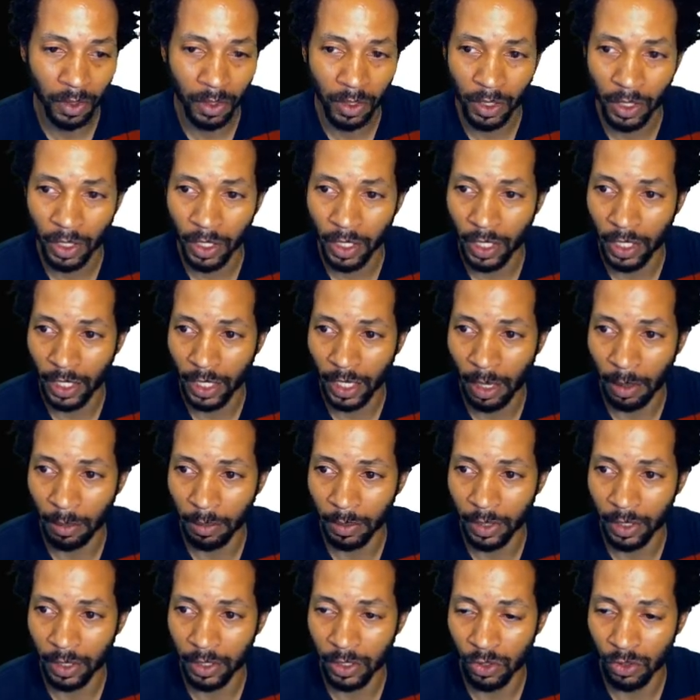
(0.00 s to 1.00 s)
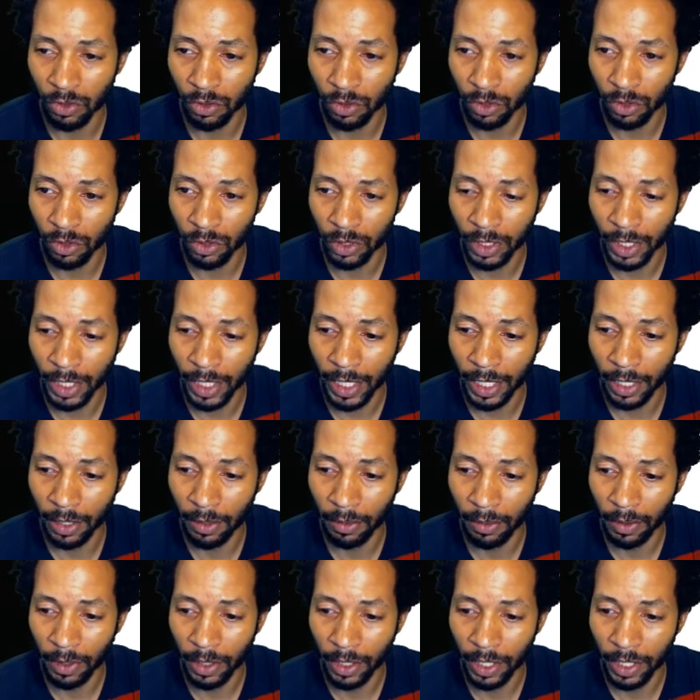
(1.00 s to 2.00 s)
and I'm gonna scroll down
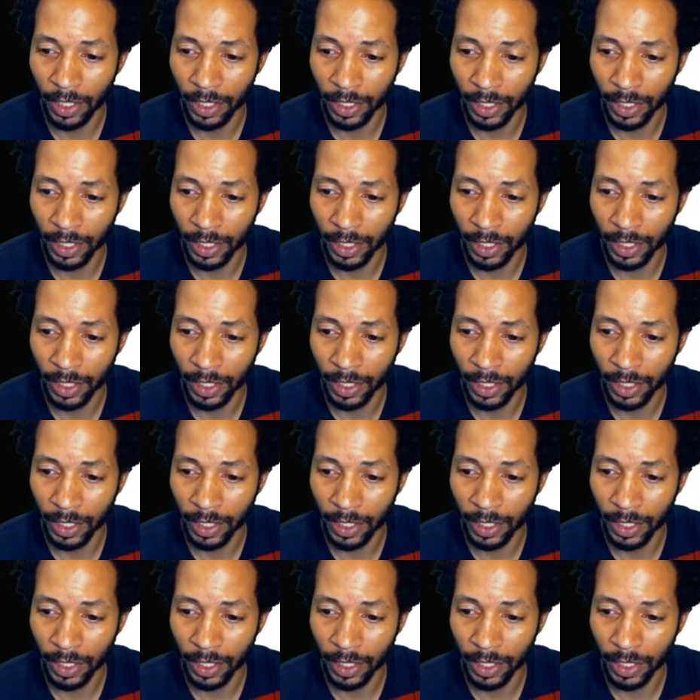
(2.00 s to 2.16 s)
and